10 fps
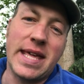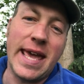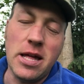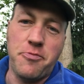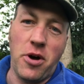
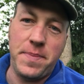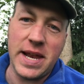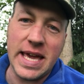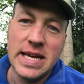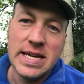heal
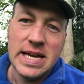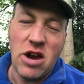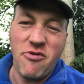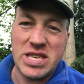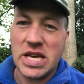properly,
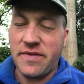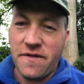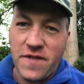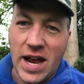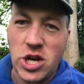a risk of
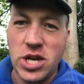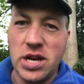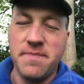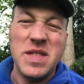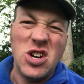infection
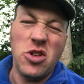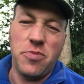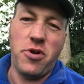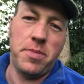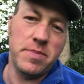and other
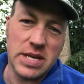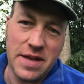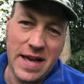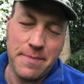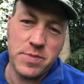problems
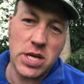like that.